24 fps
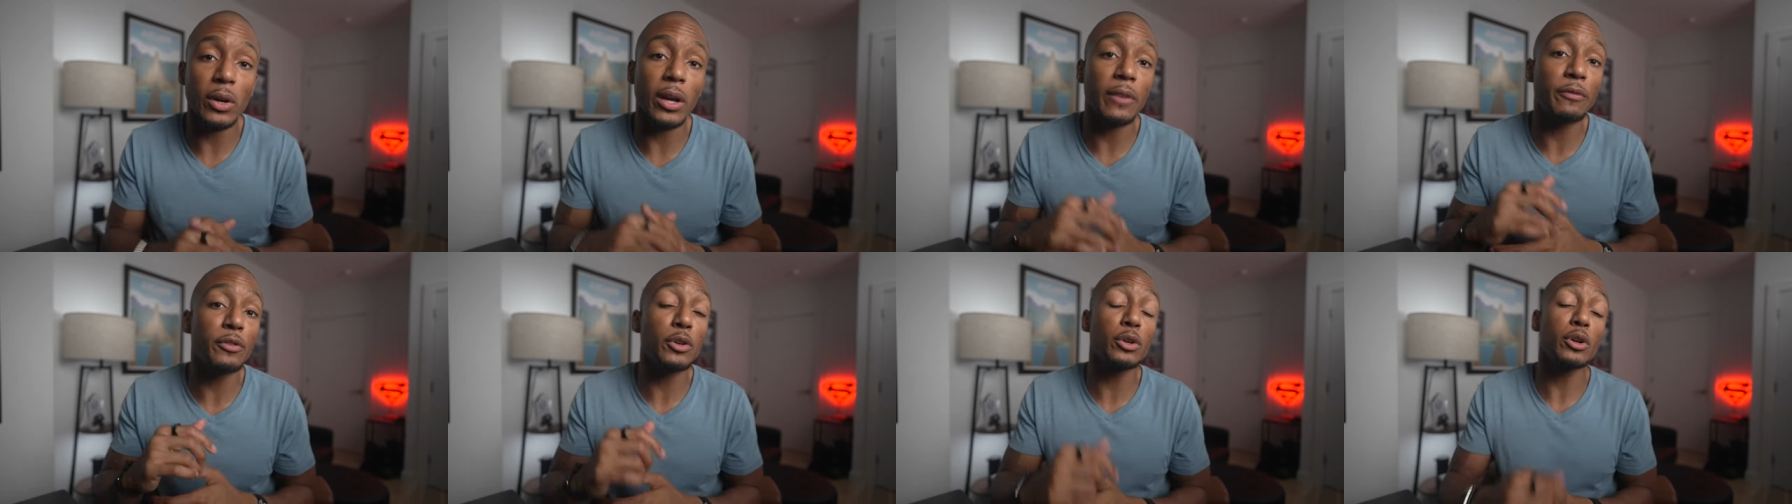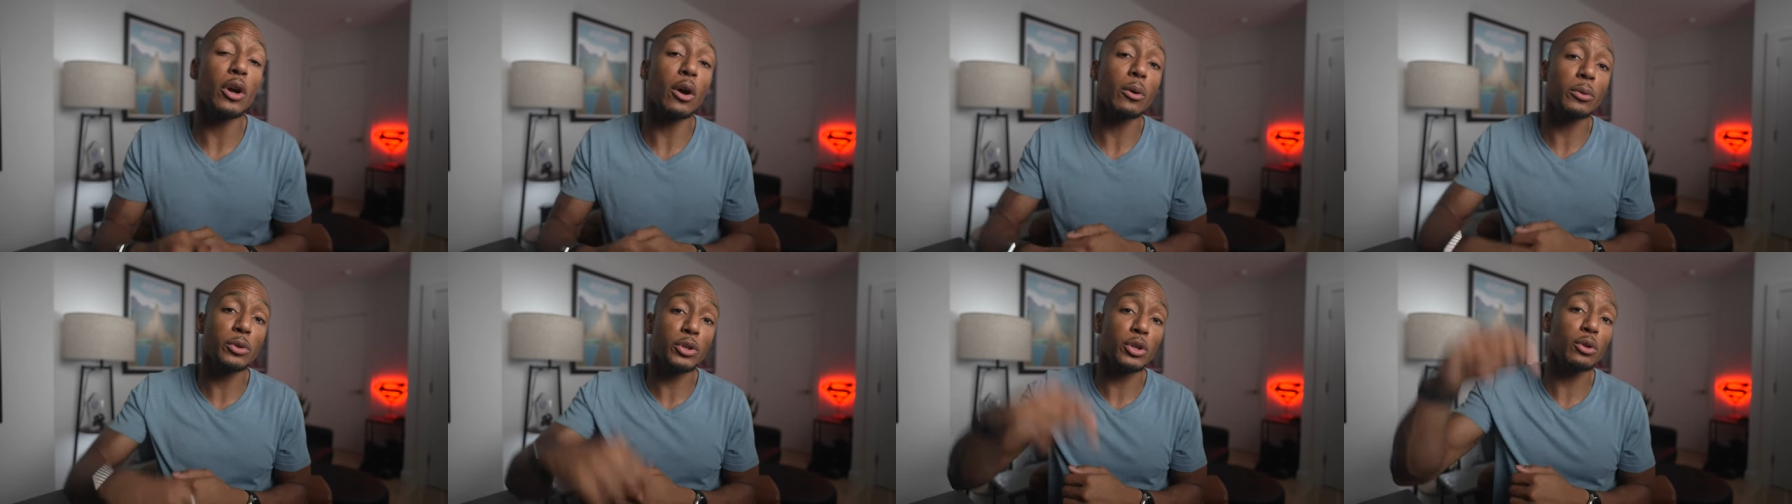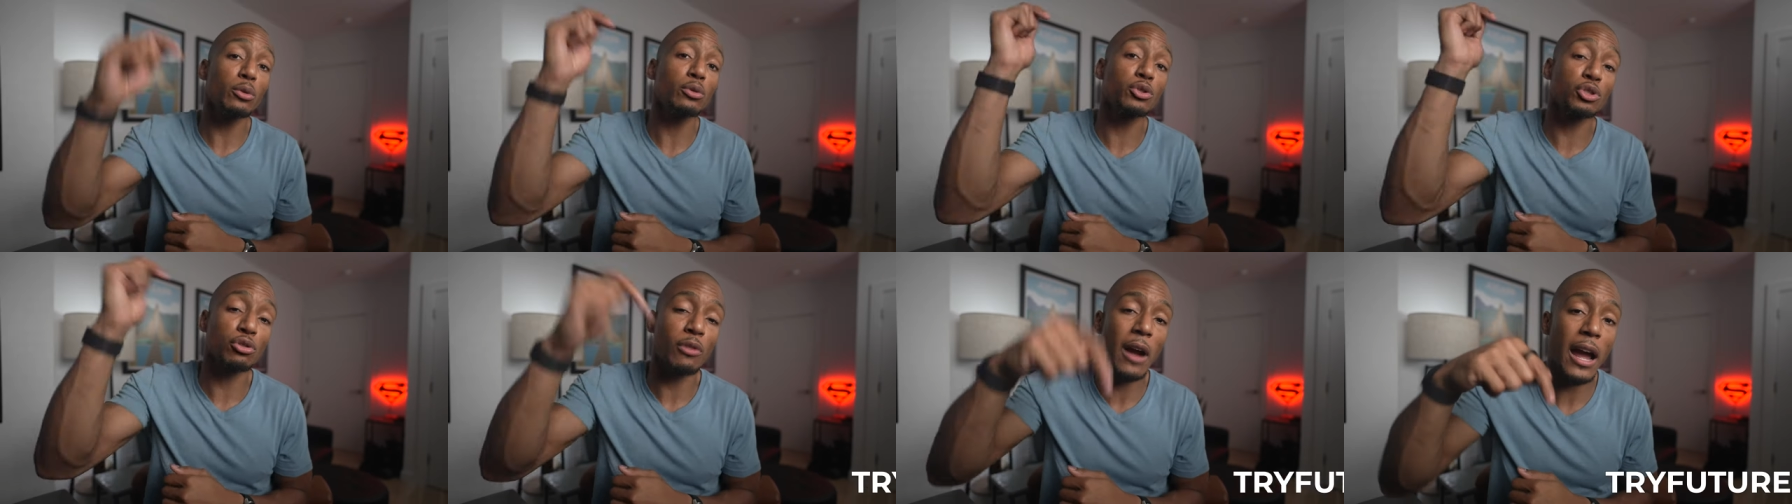If you go
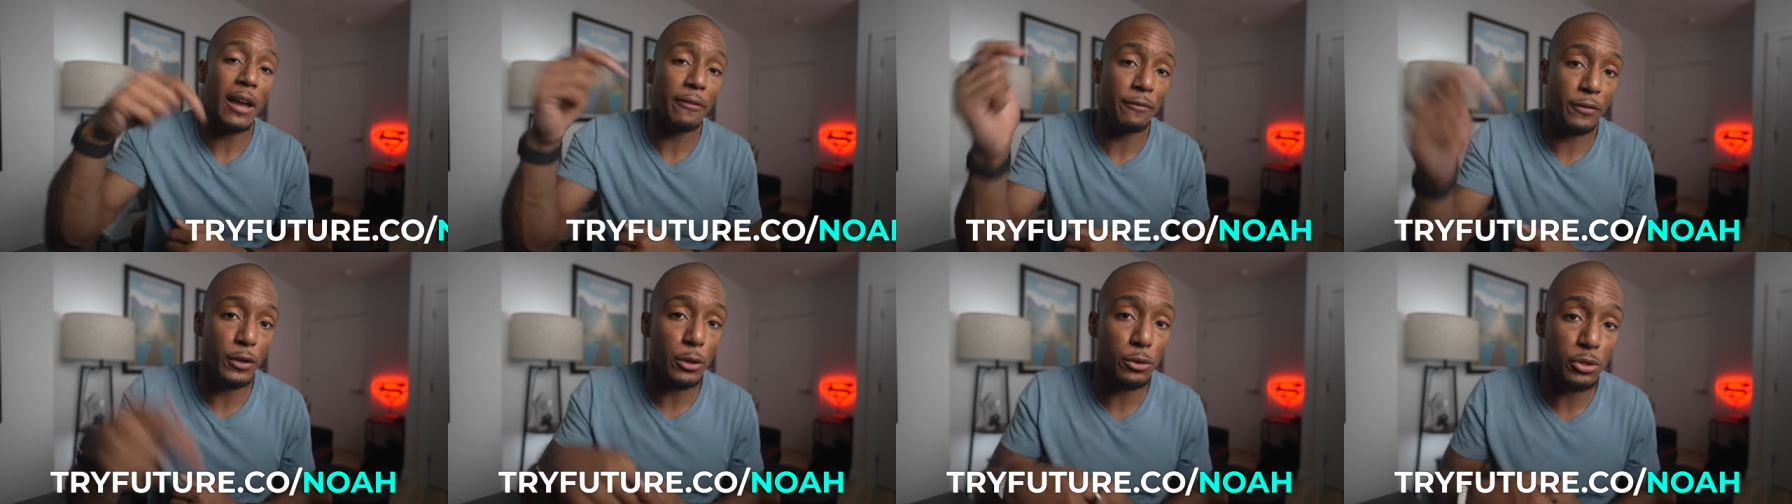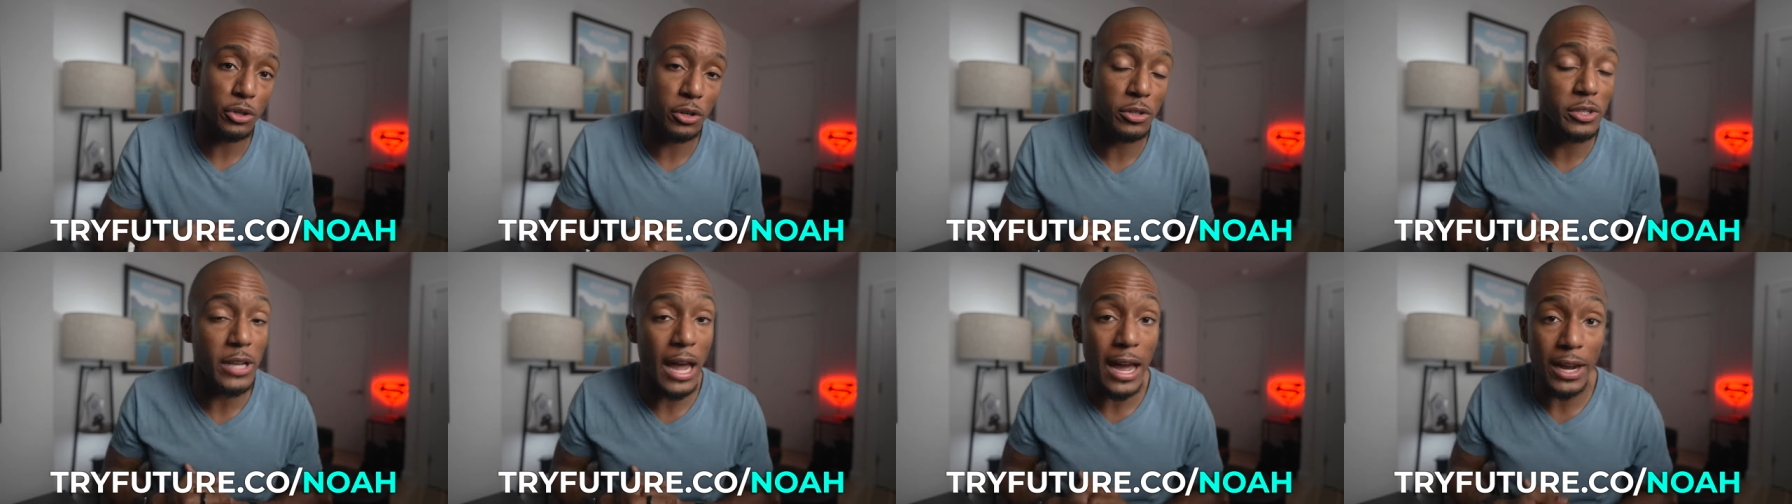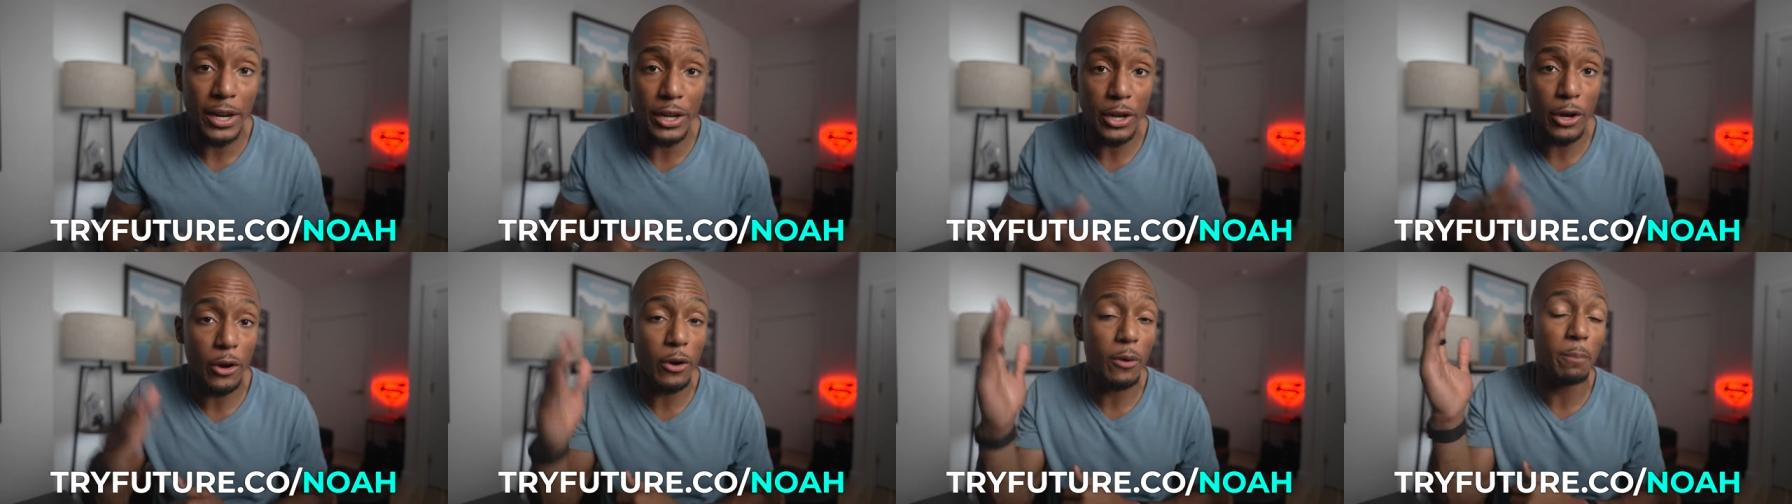to
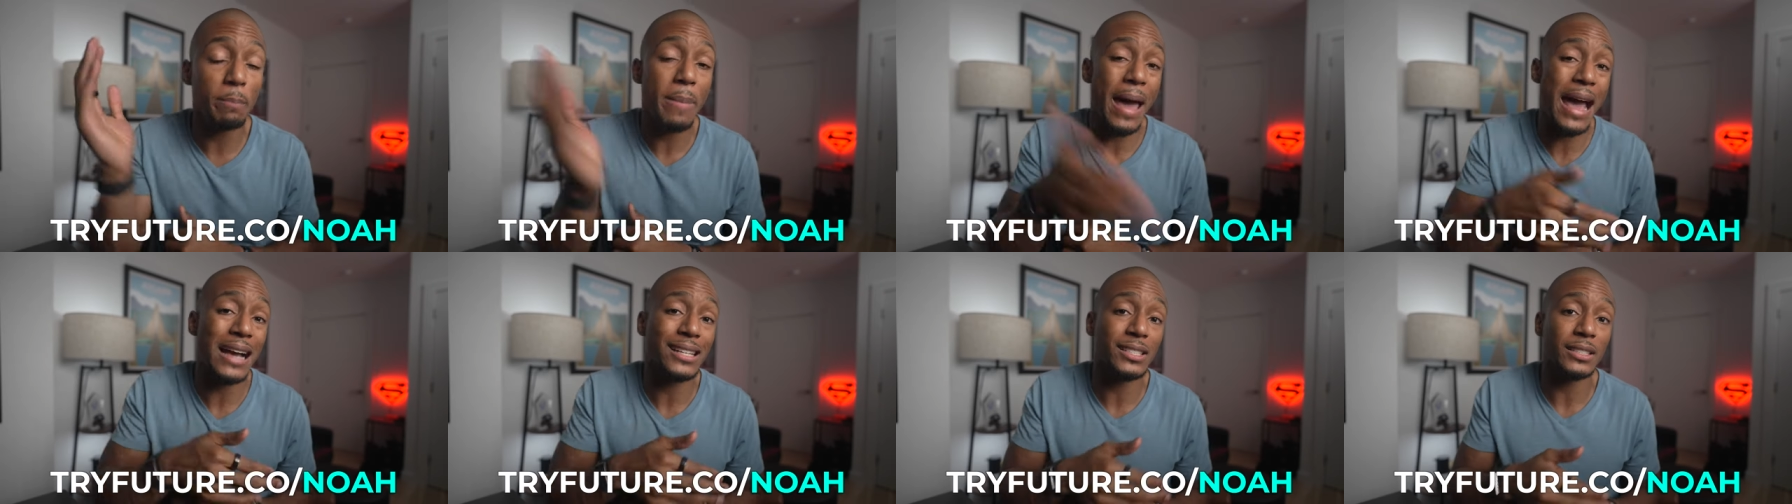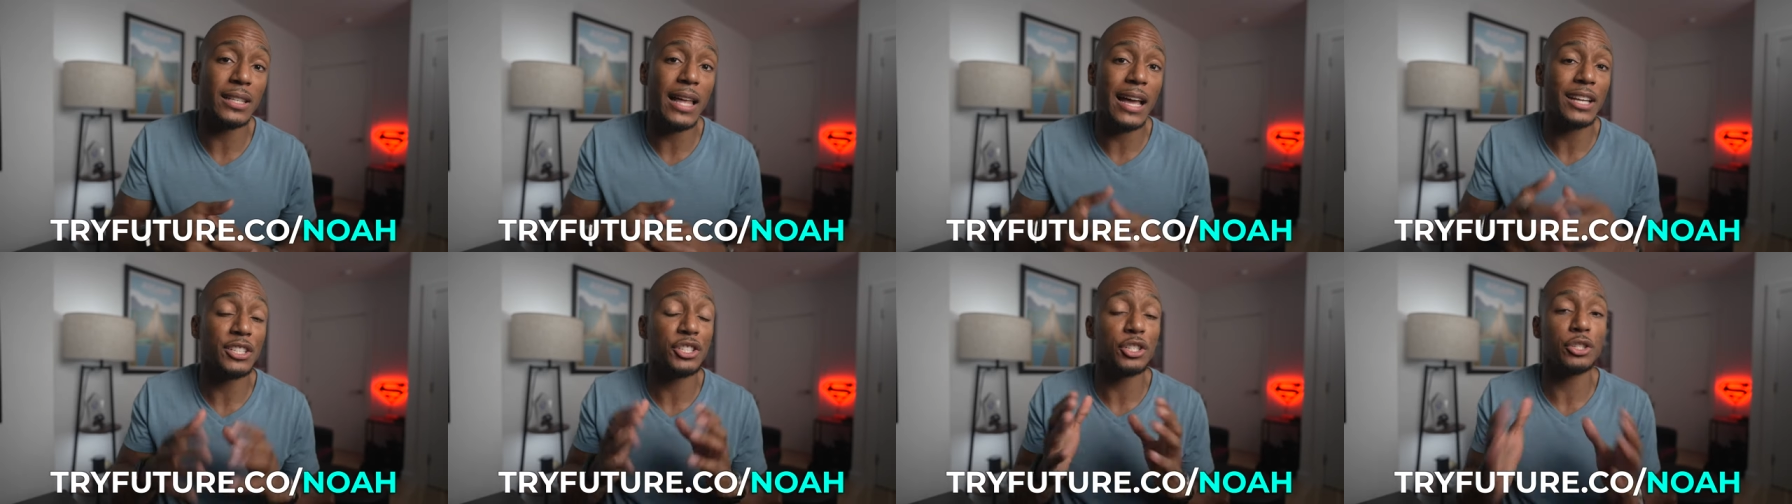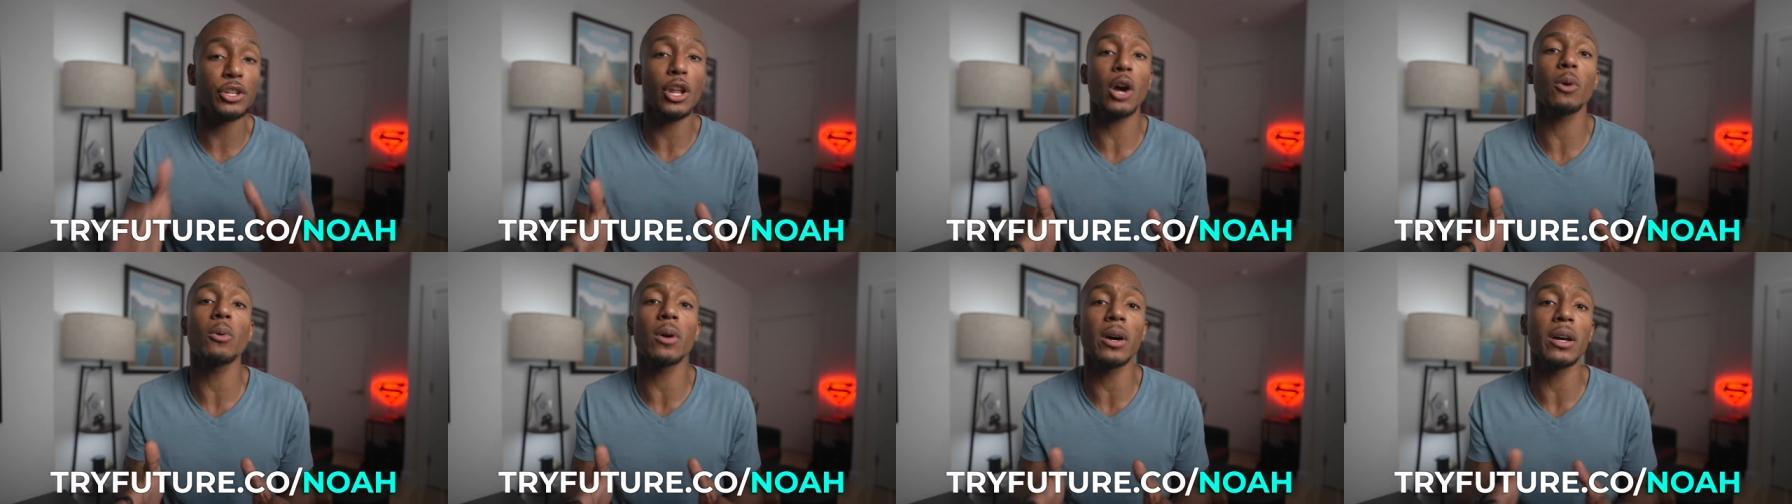tryfuture.co backslash
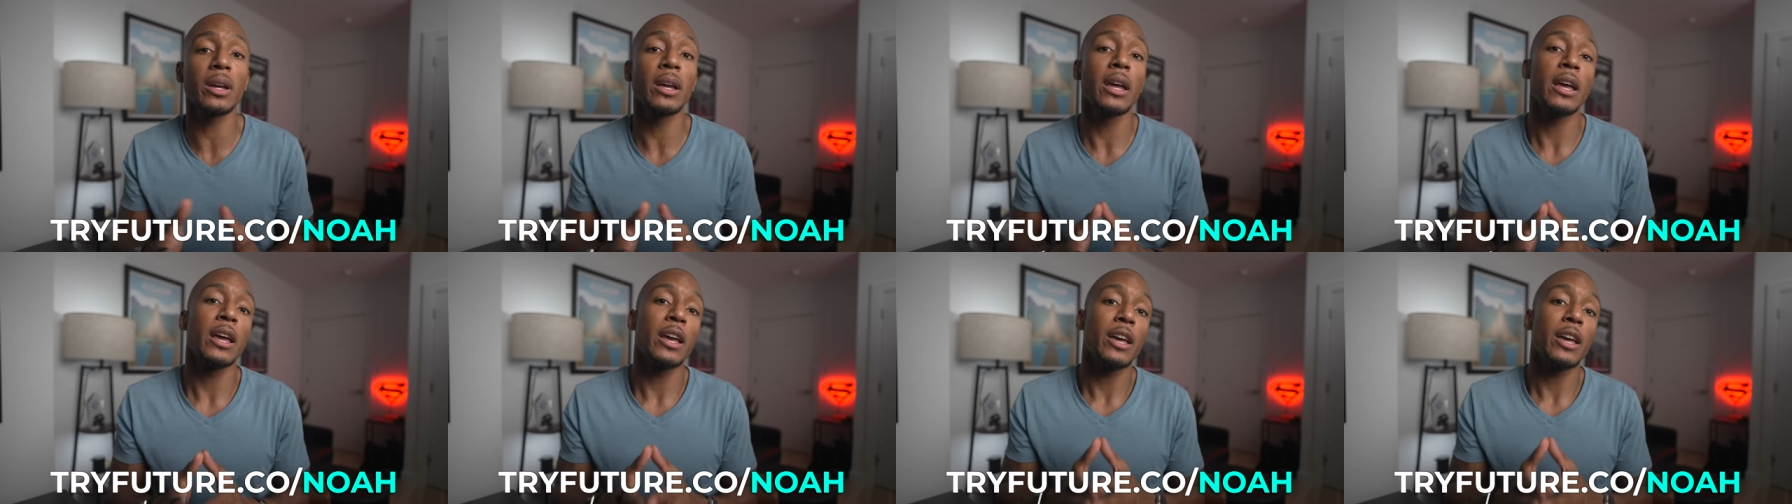Noah,